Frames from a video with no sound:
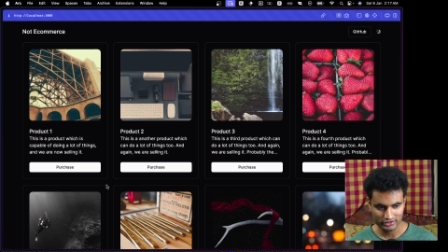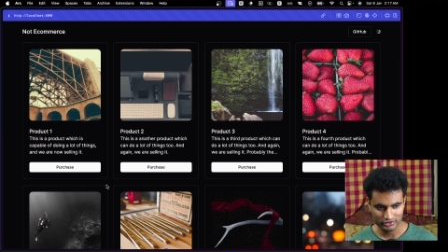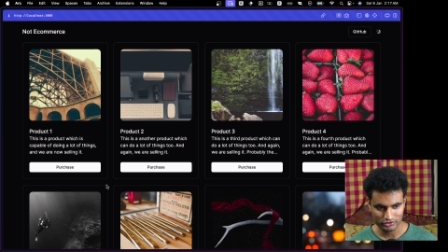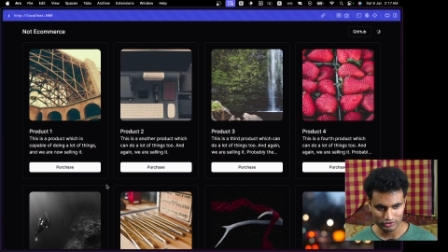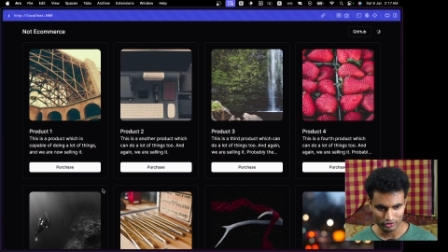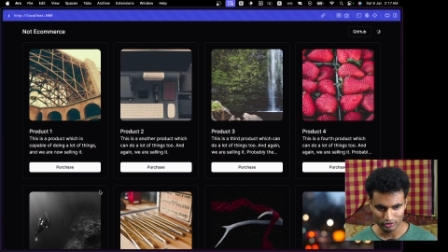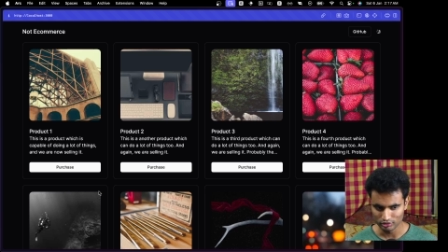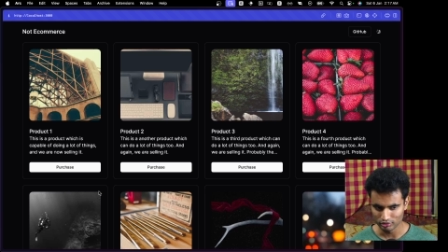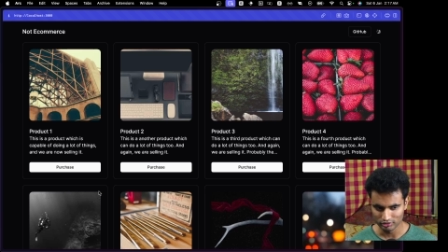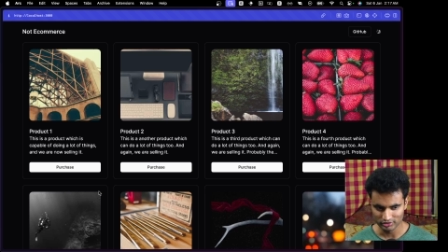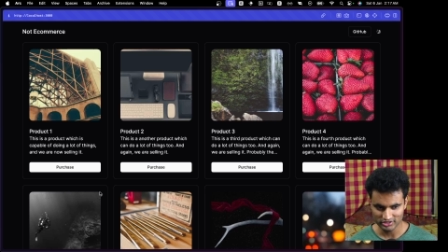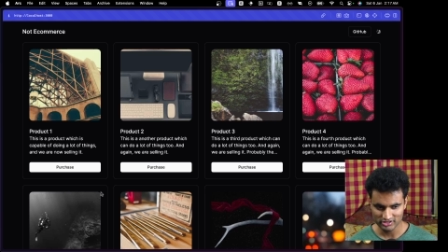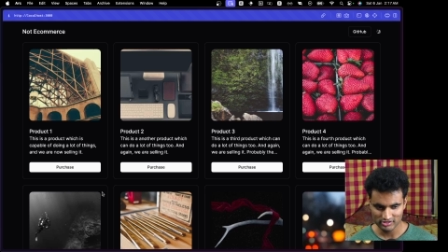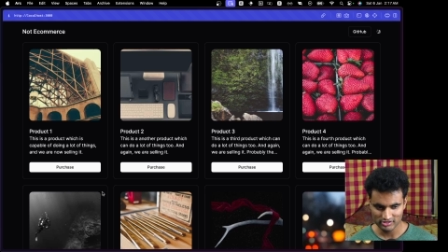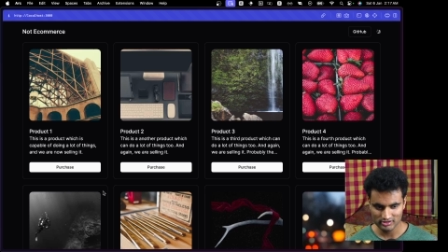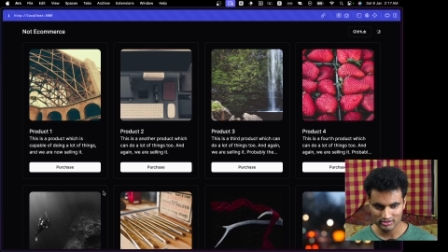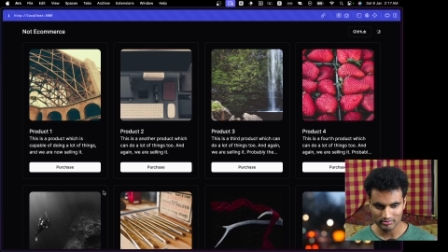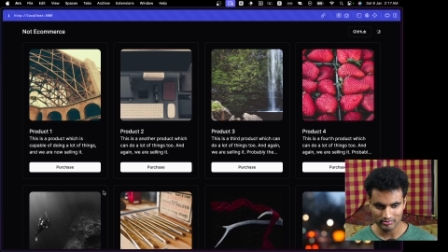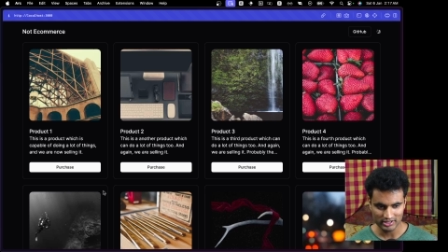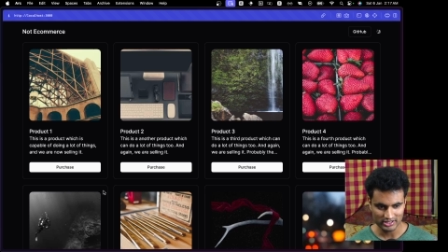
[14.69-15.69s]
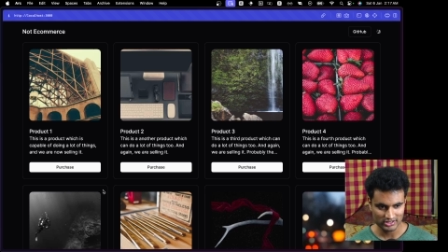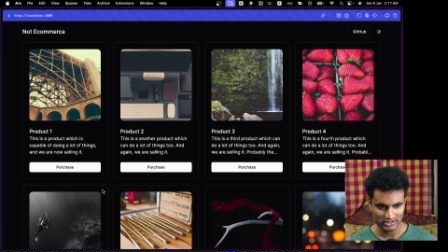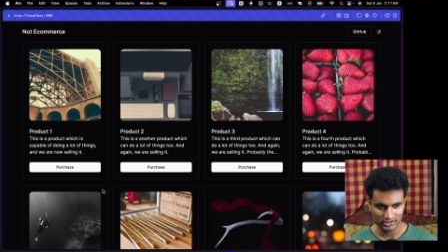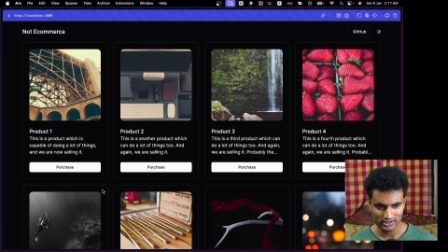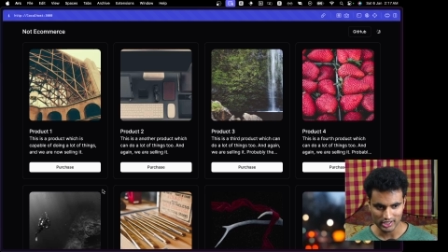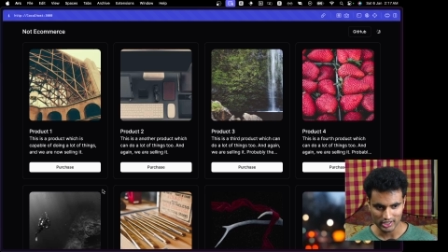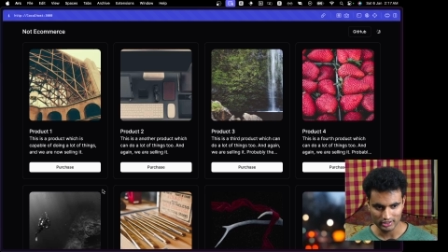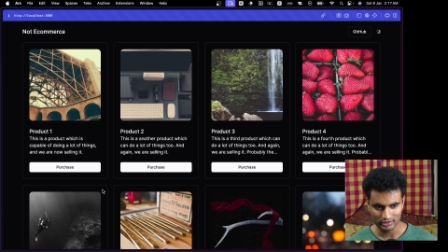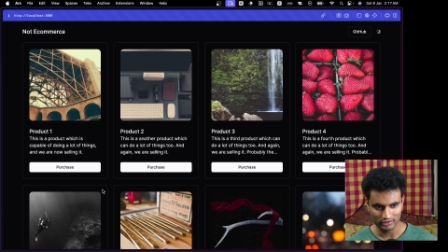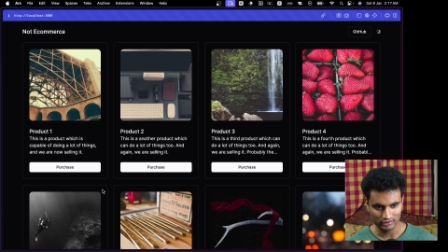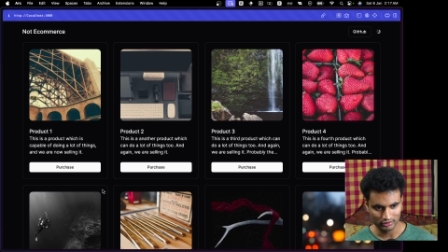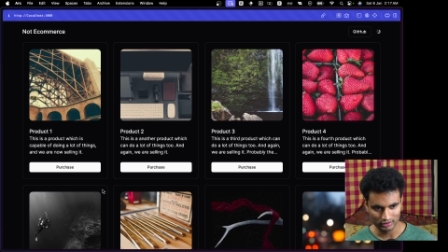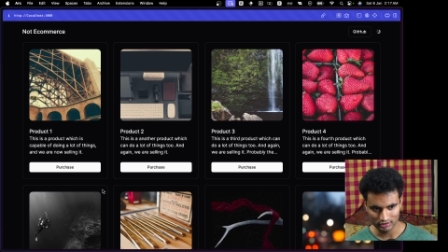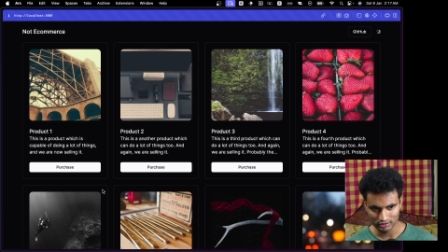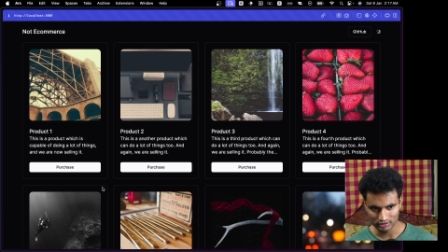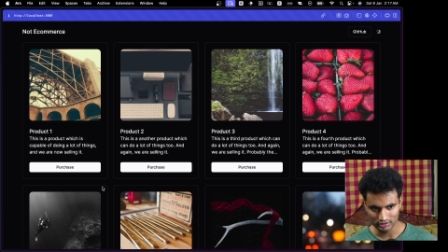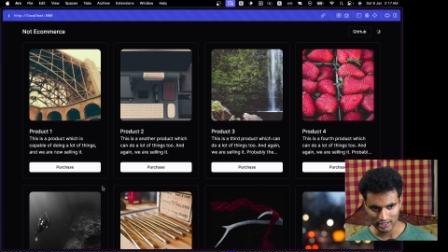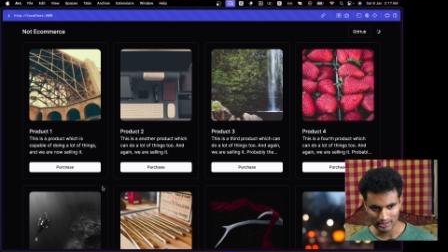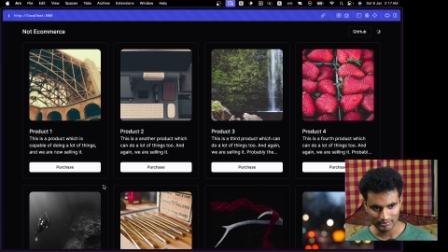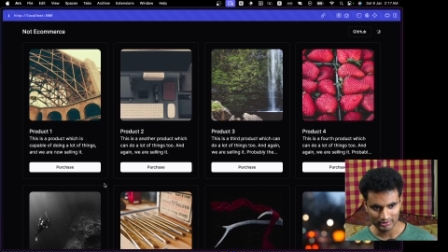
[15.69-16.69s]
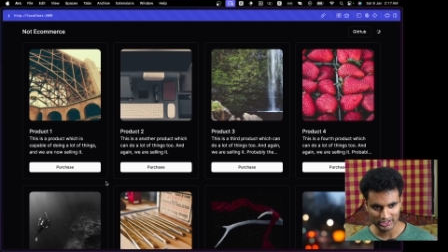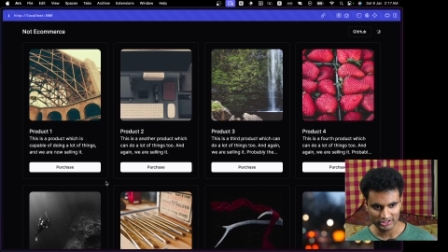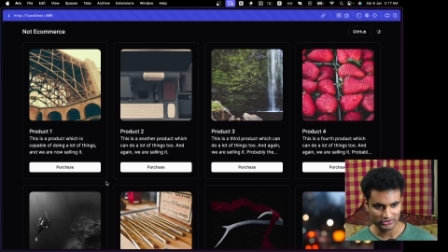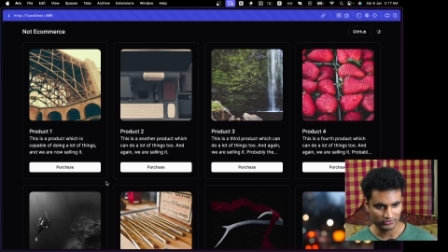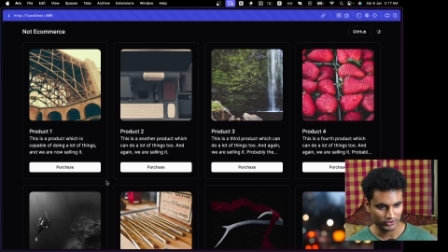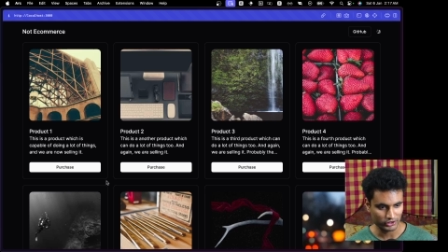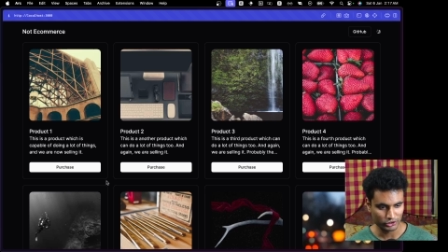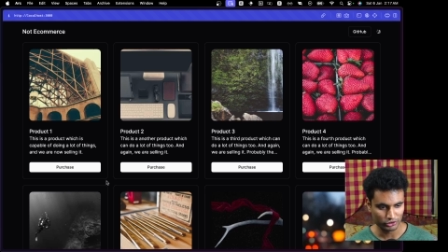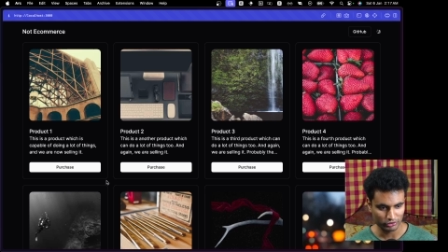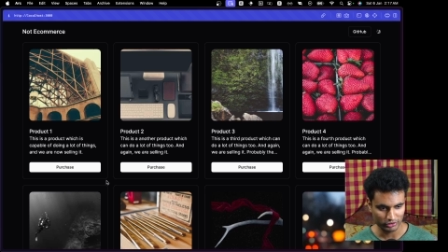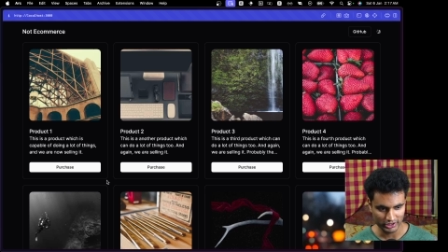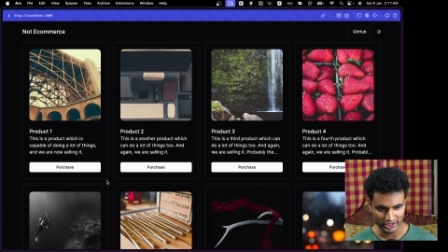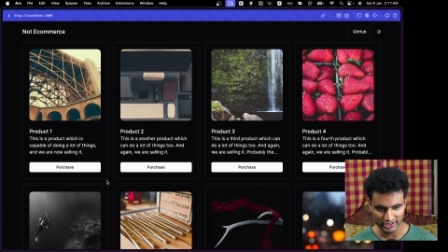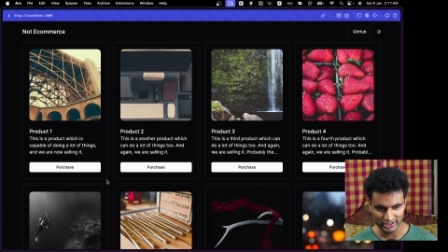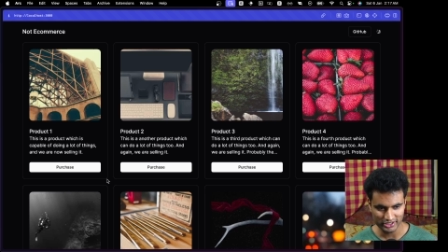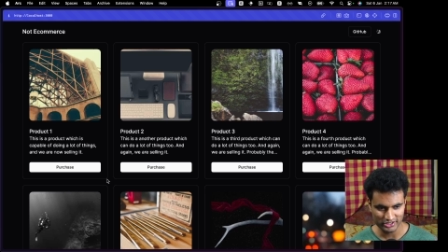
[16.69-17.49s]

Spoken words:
So this is basically that application we are going to create.